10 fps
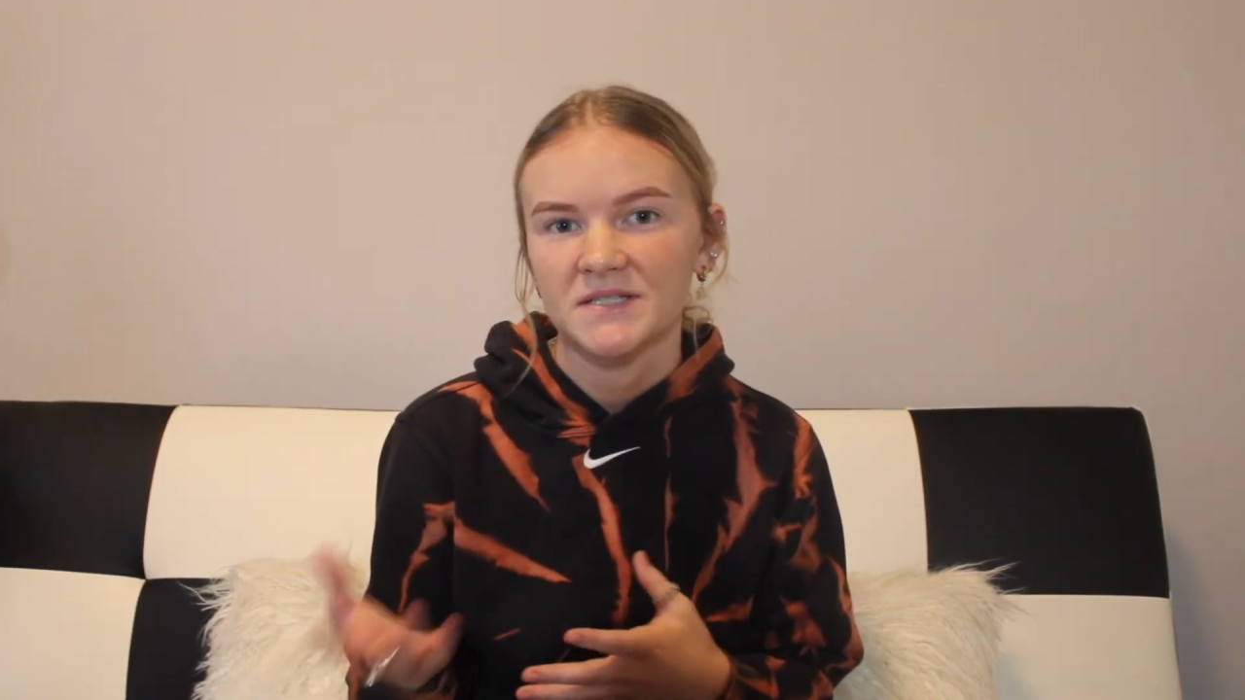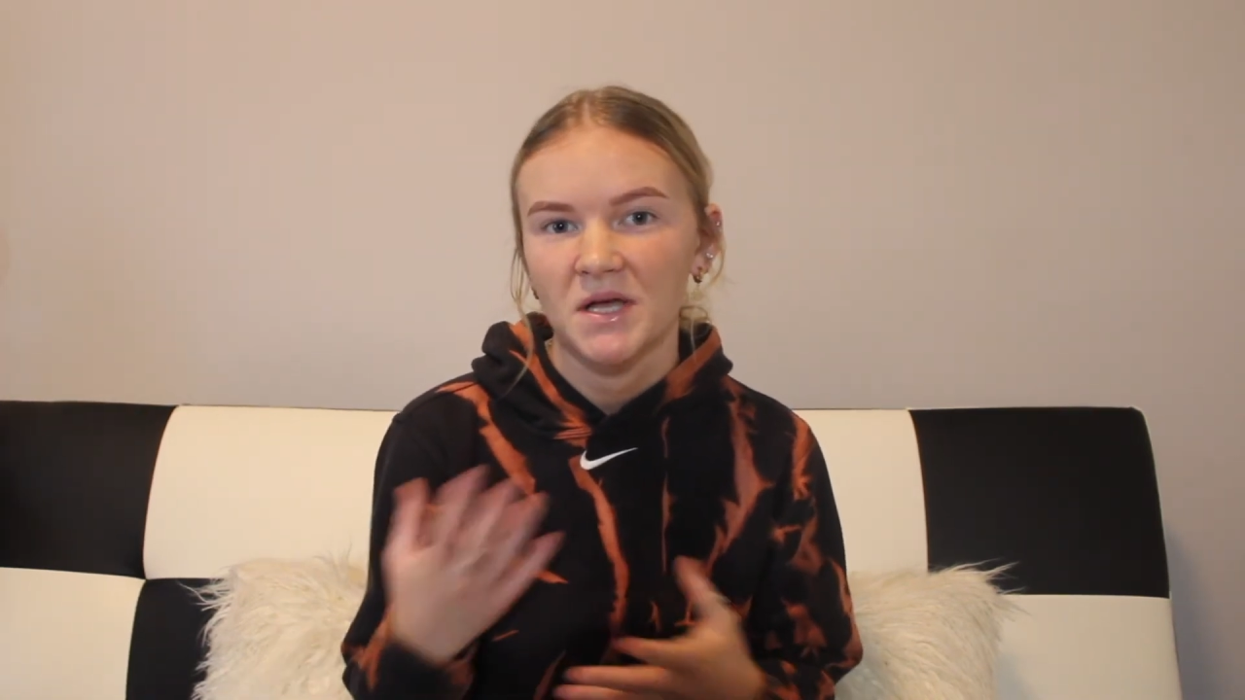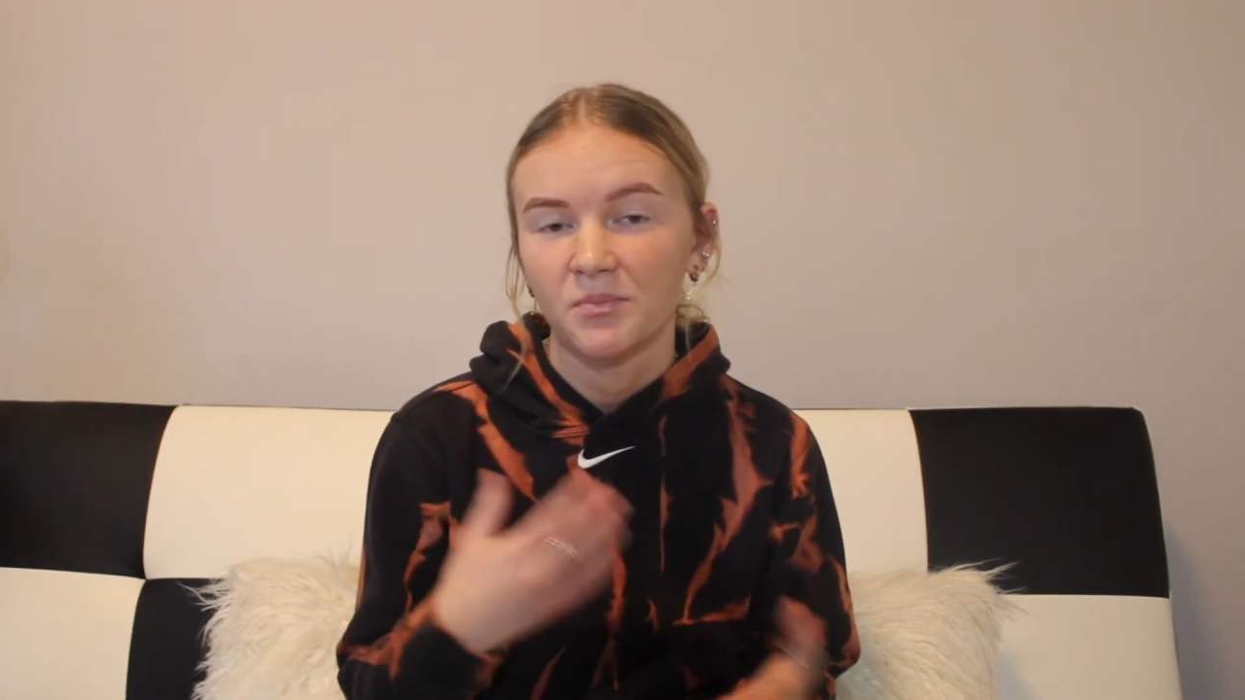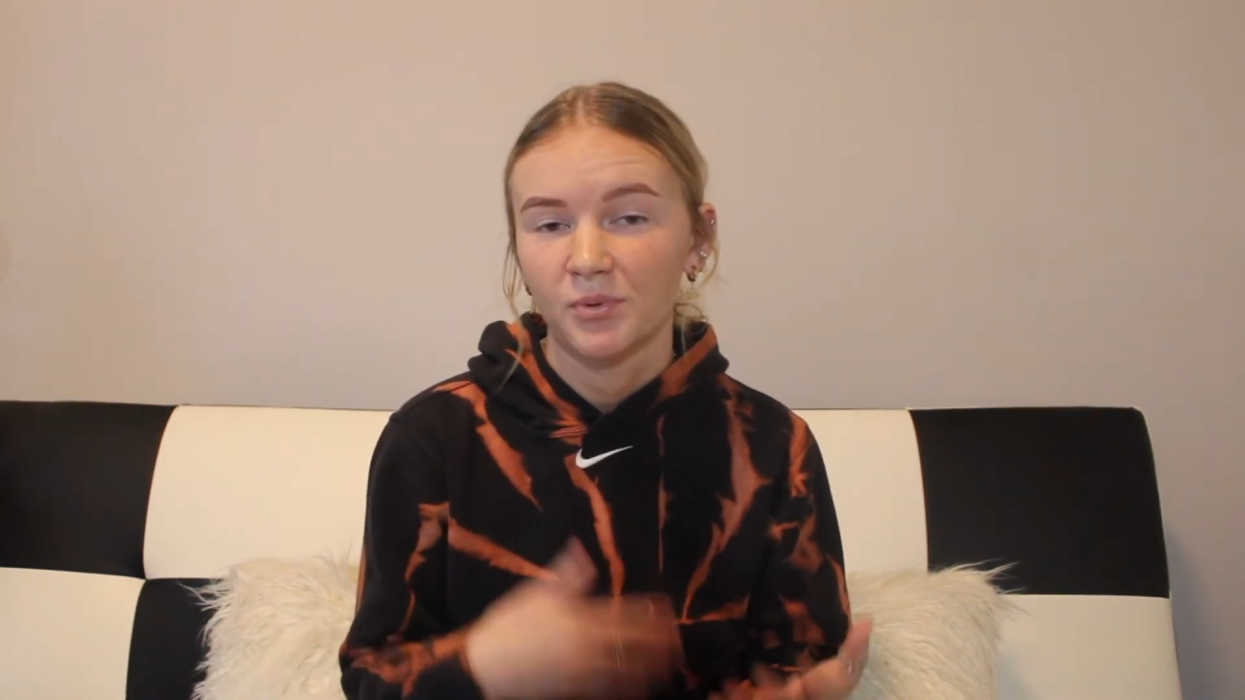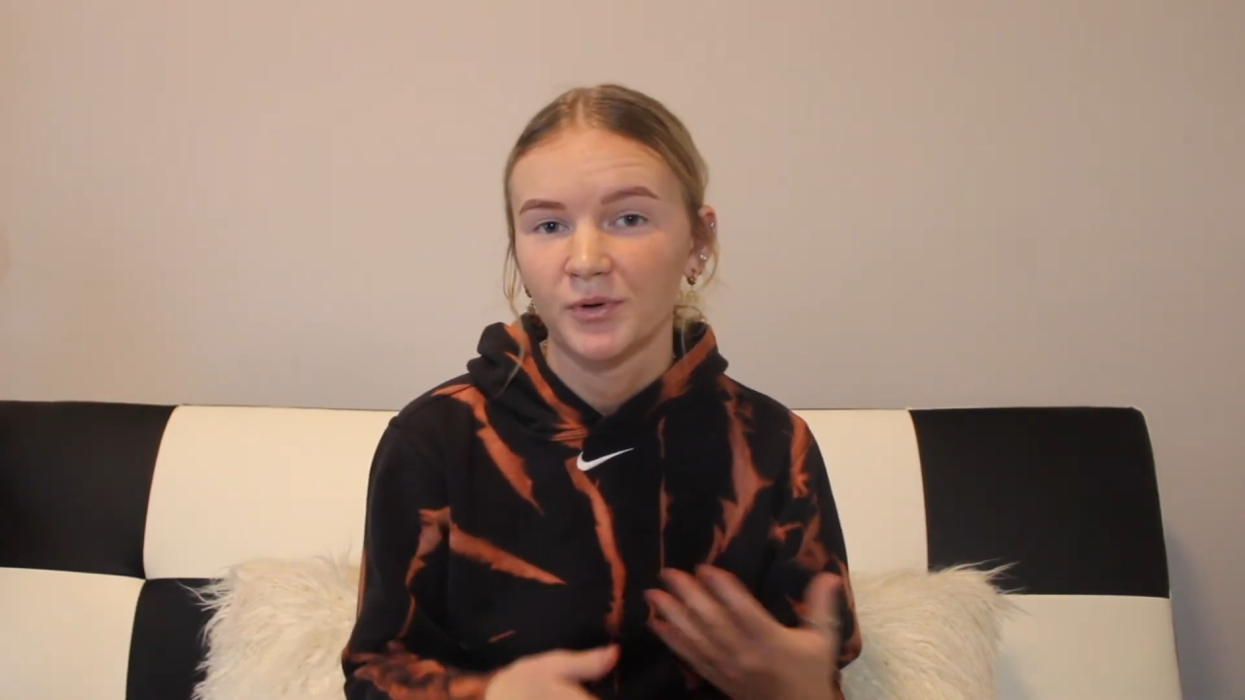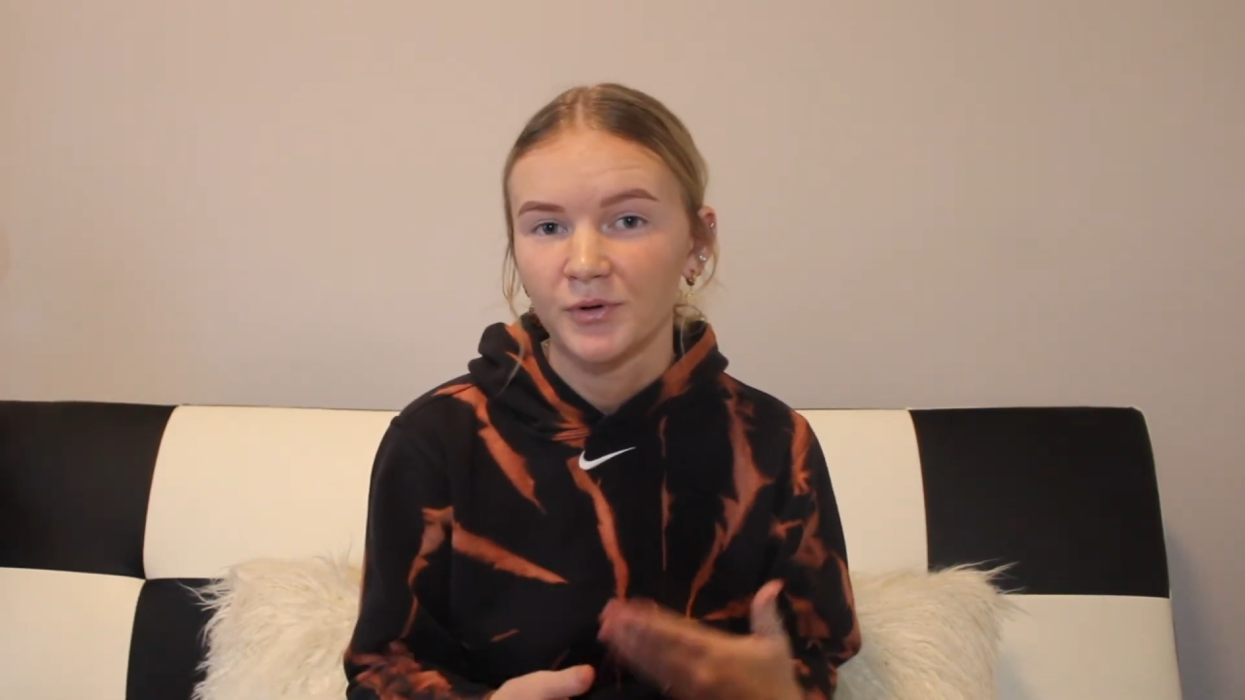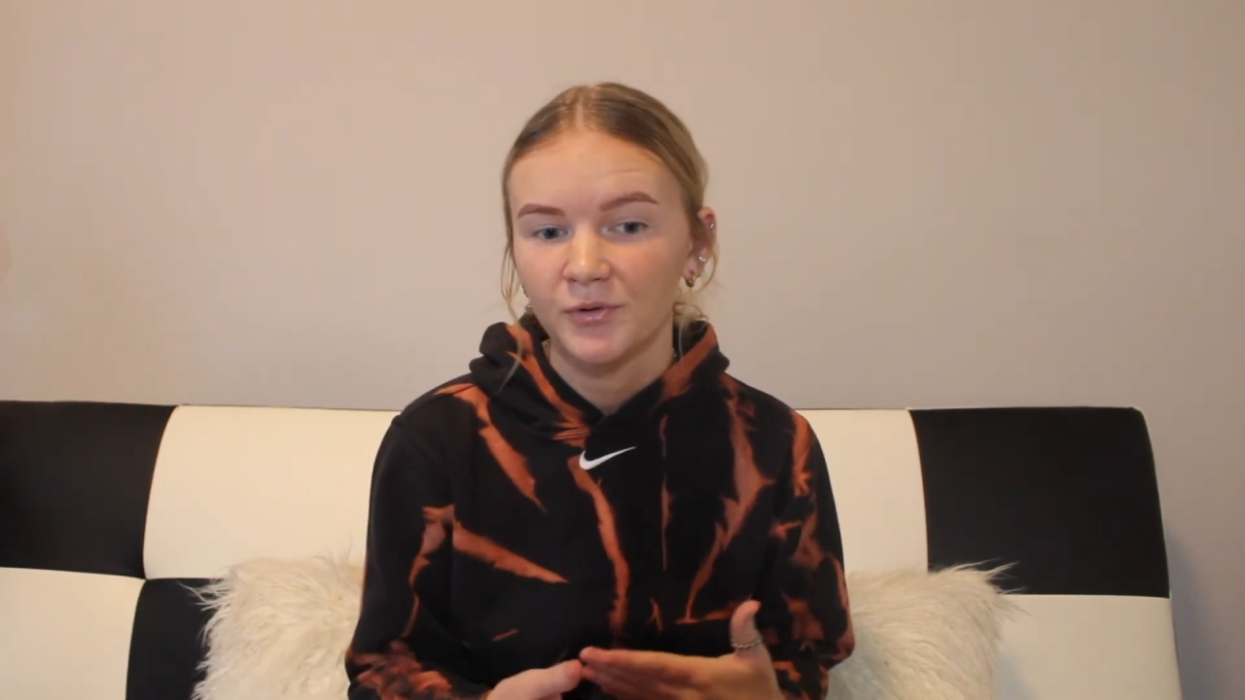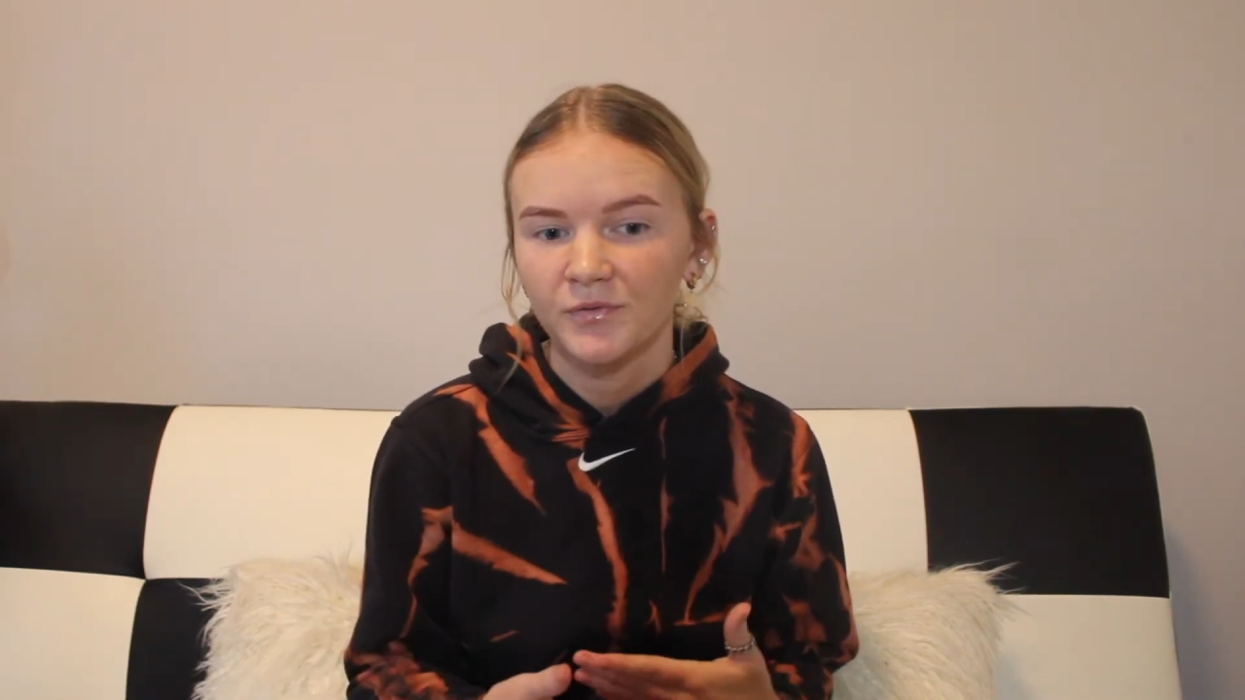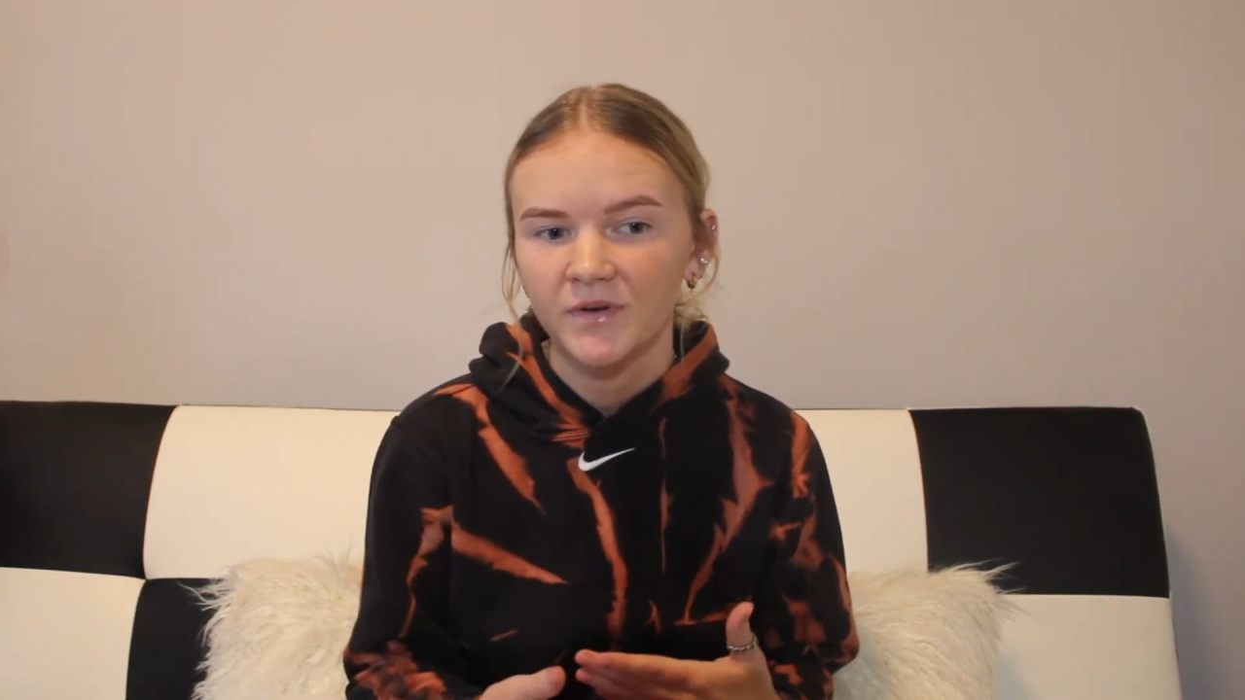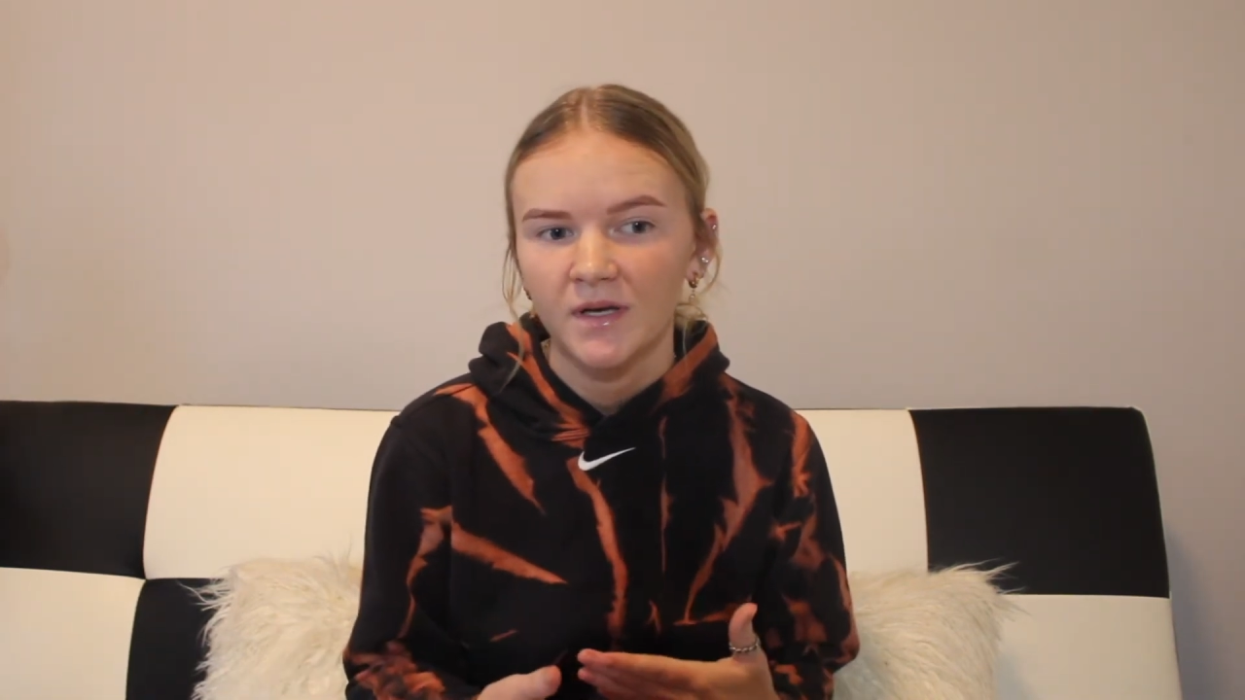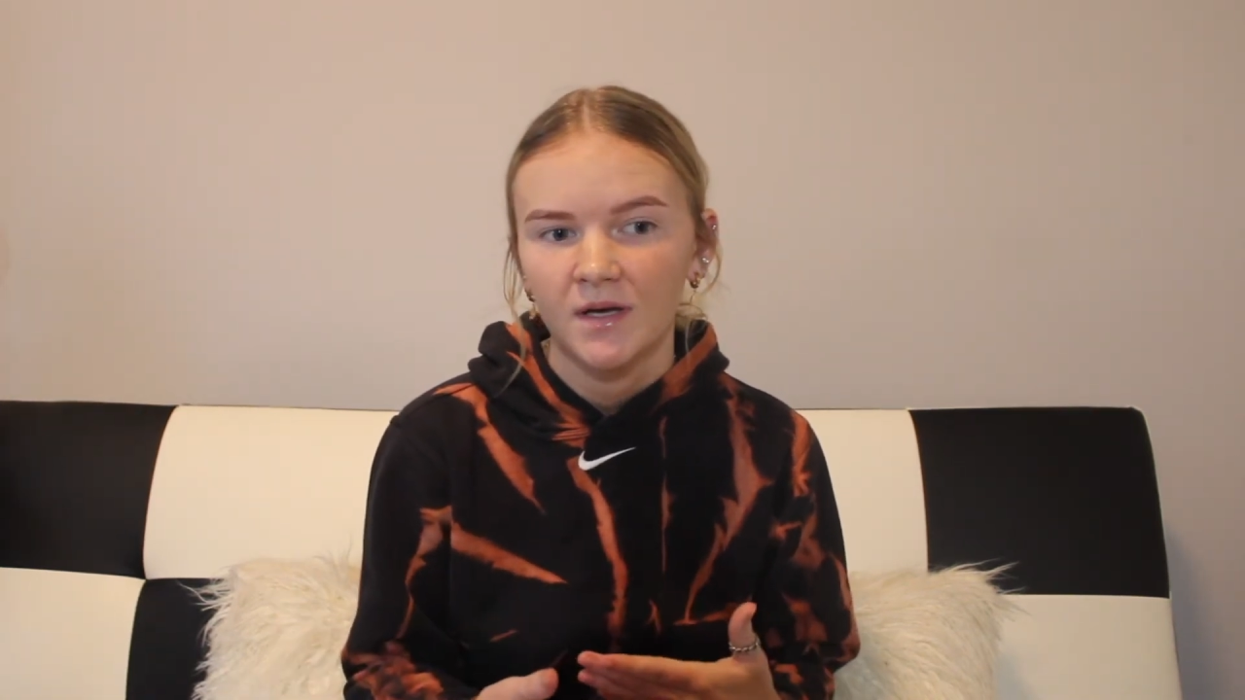approved,